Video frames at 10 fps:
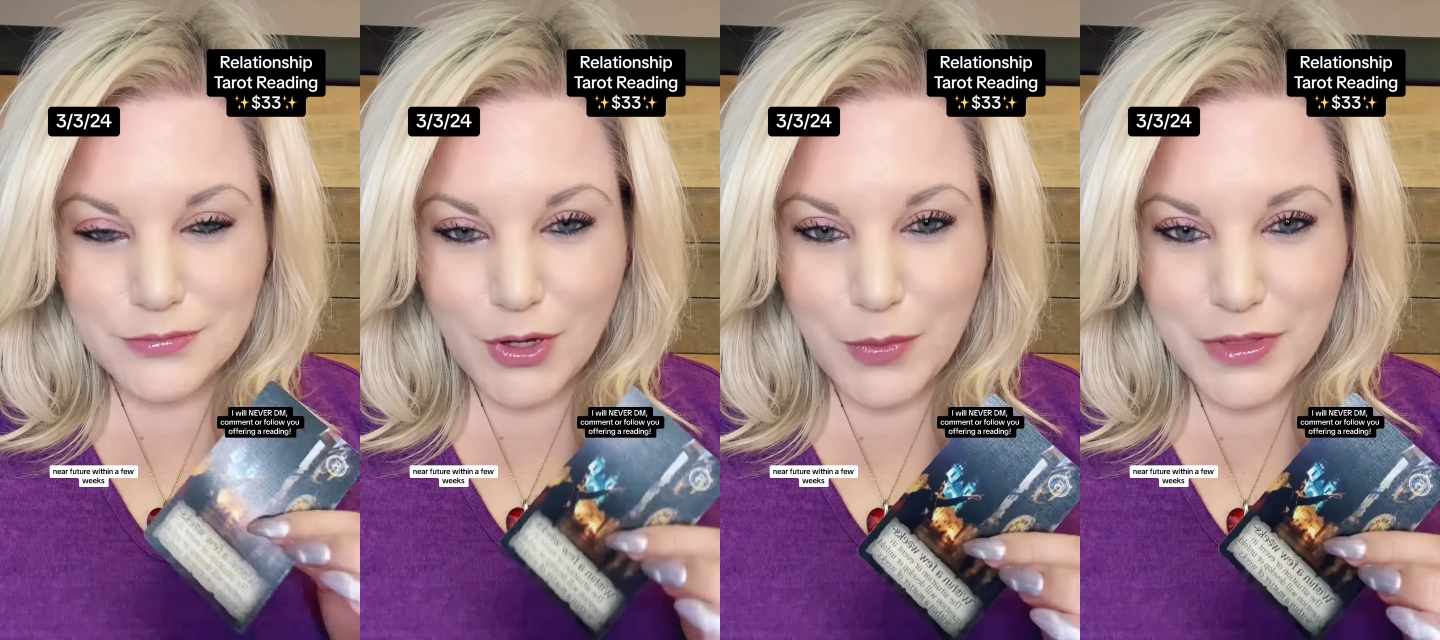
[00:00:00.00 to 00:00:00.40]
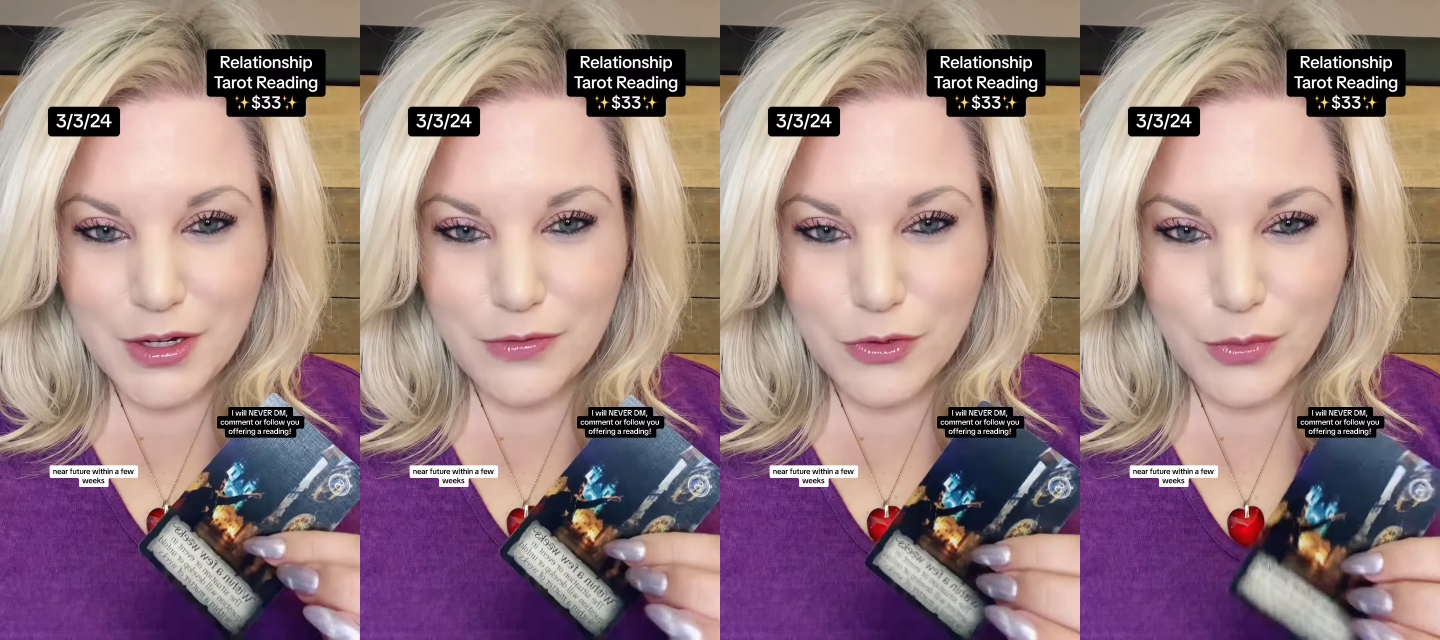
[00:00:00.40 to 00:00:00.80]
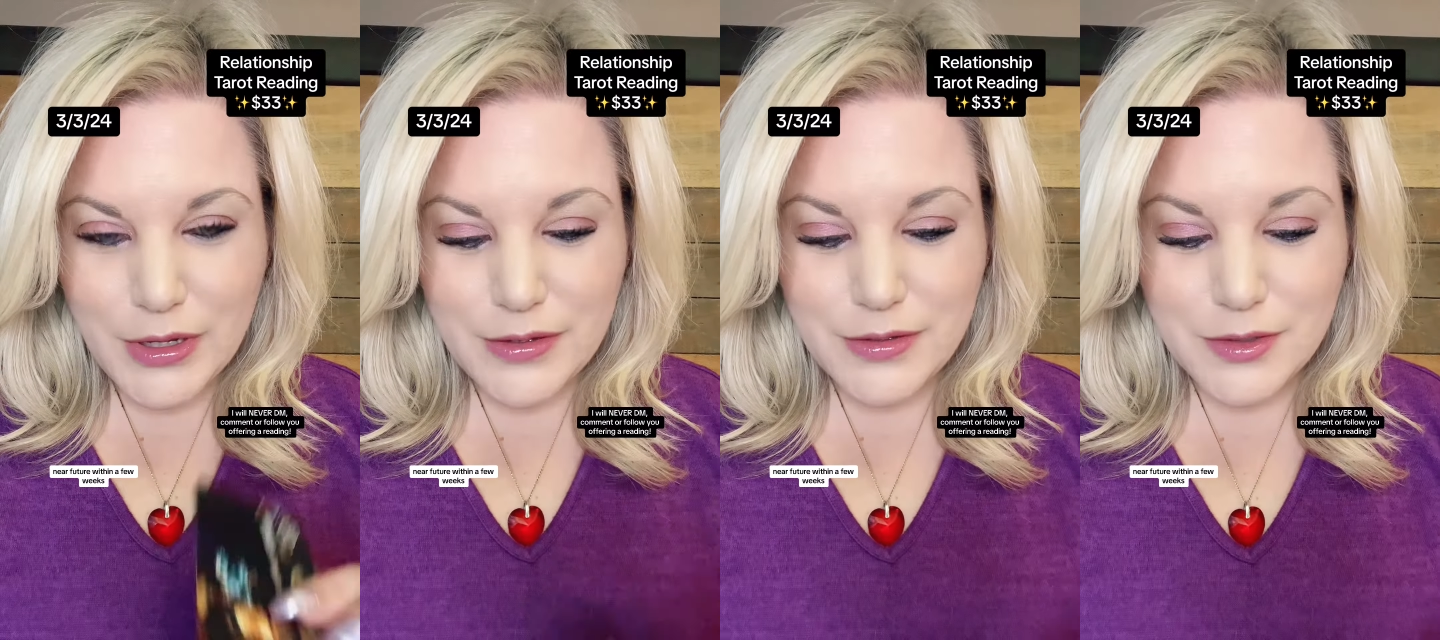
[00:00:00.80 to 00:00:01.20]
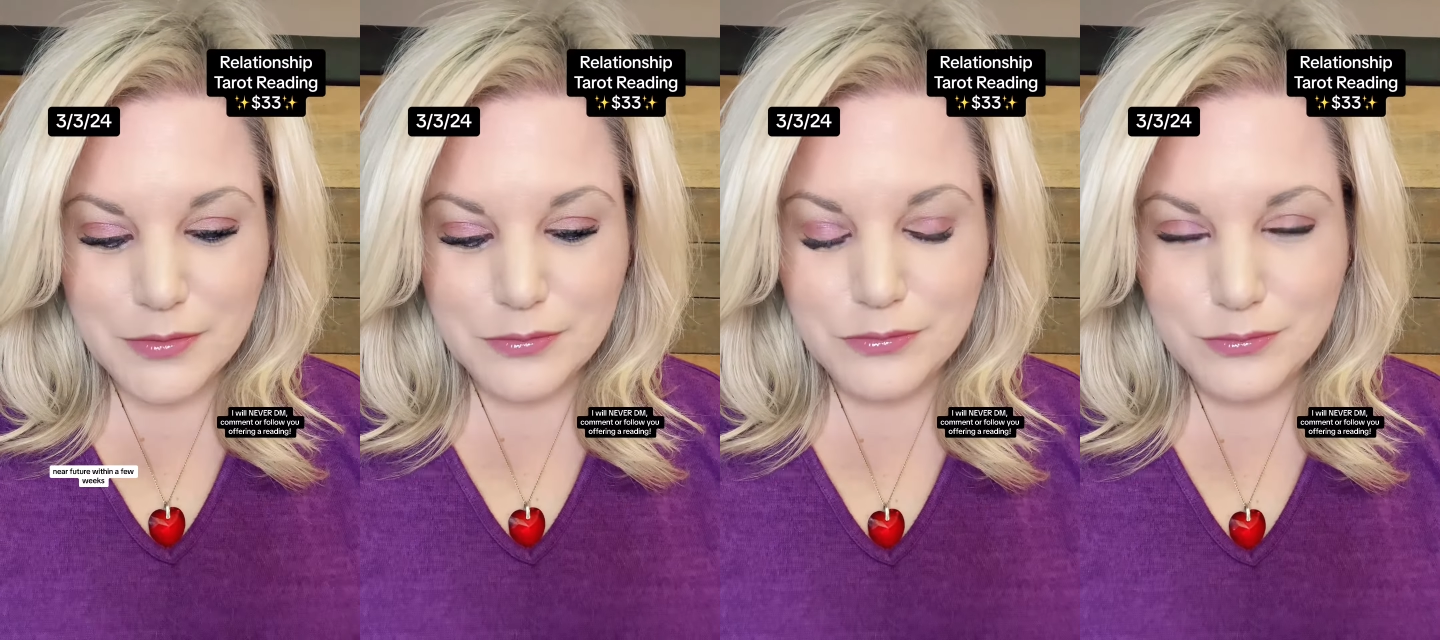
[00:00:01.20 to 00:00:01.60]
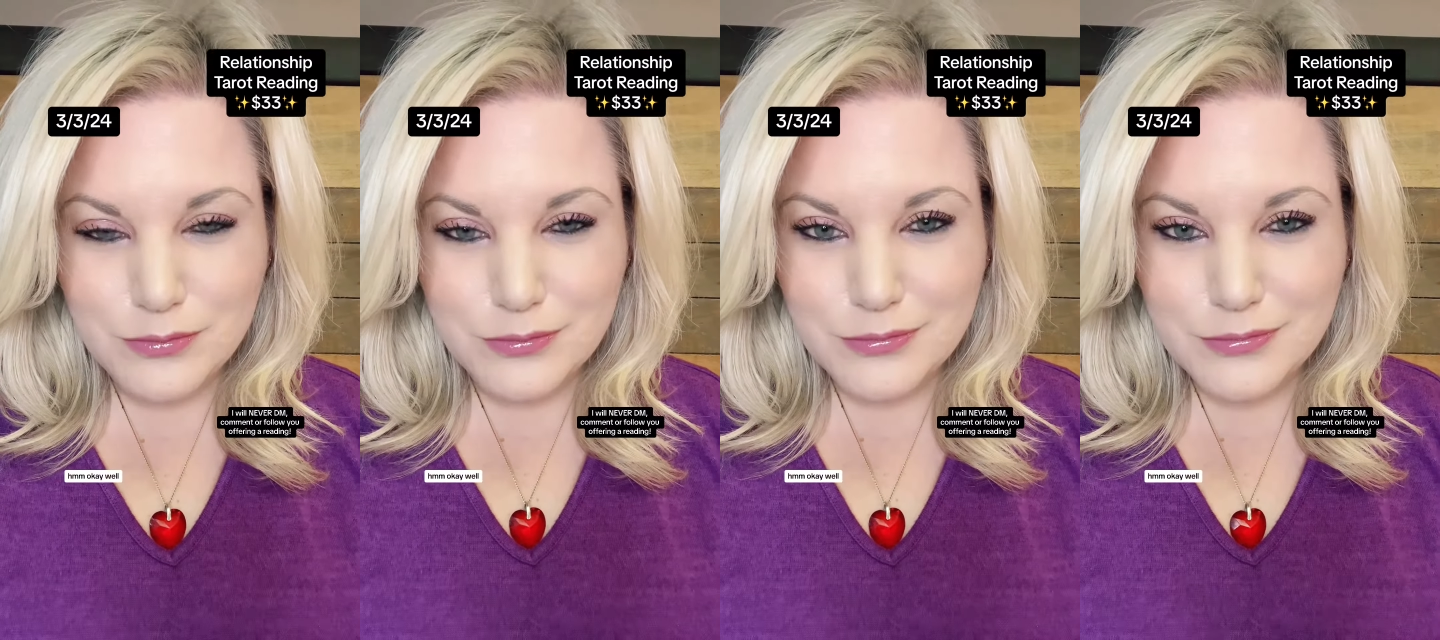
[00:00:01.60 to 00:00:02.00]
Within a few weeks. Hmm.
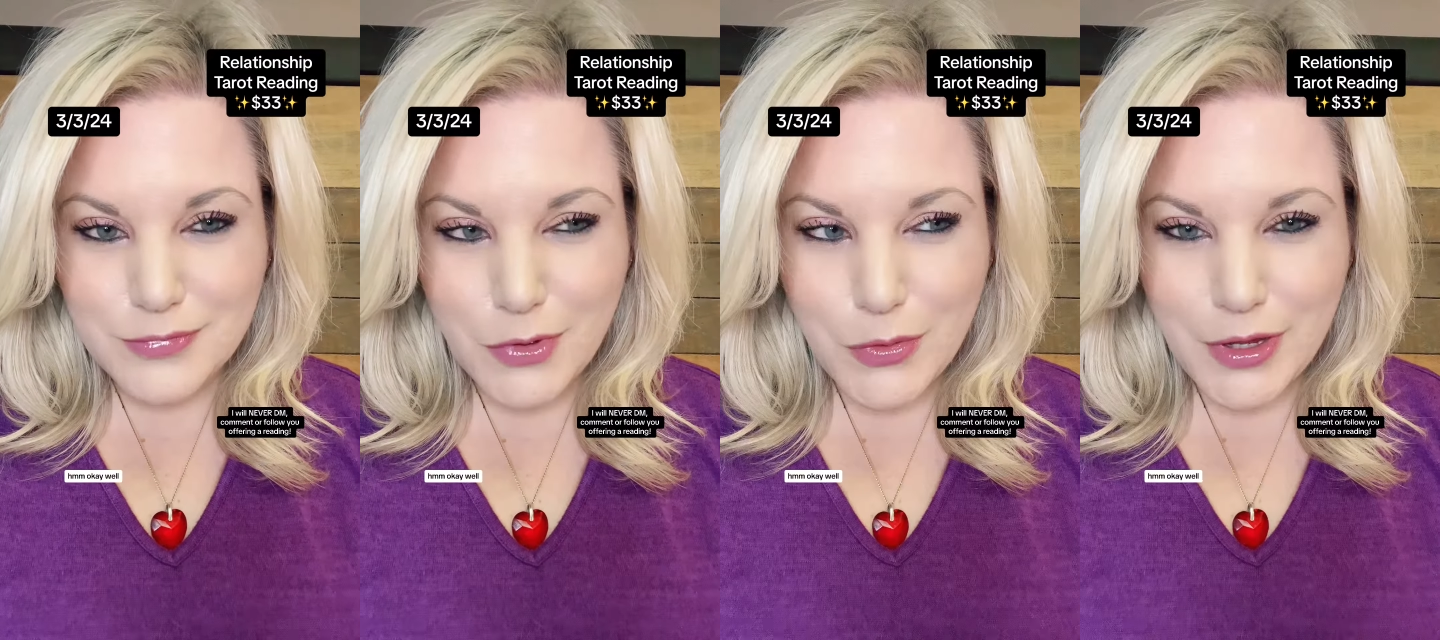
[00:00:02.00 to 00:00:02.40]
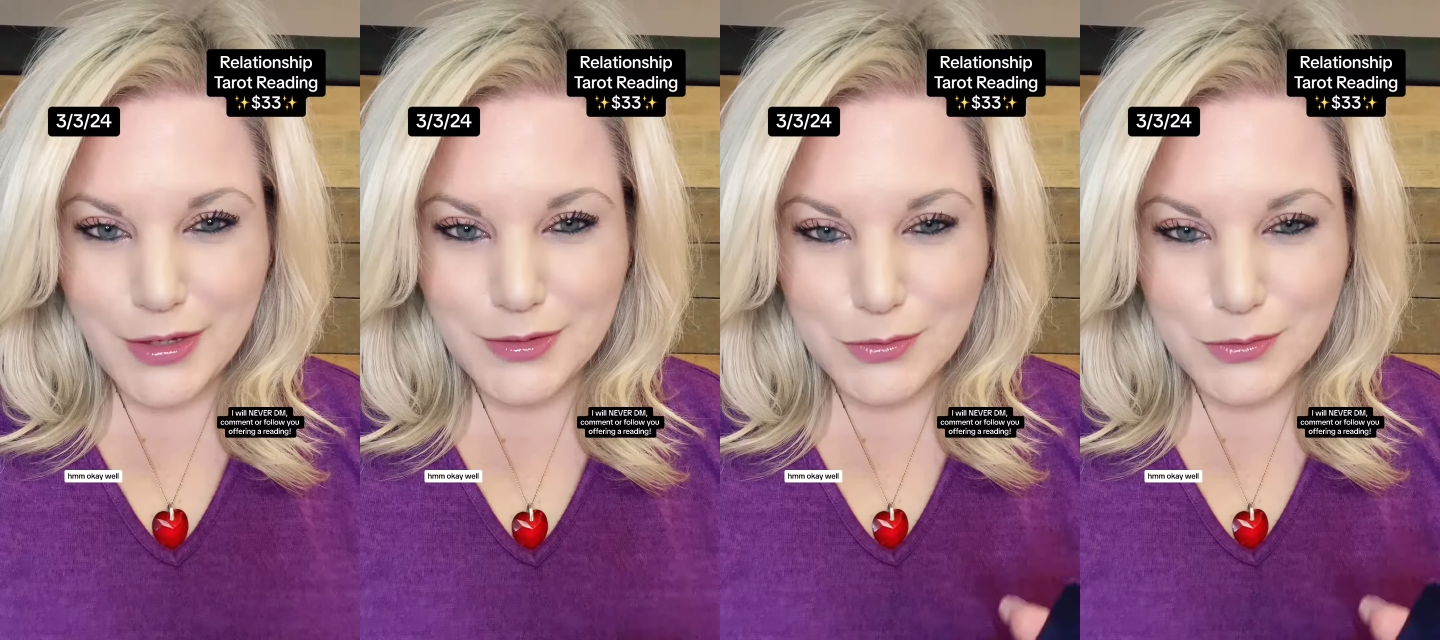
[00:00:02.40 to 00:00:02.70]
Okay,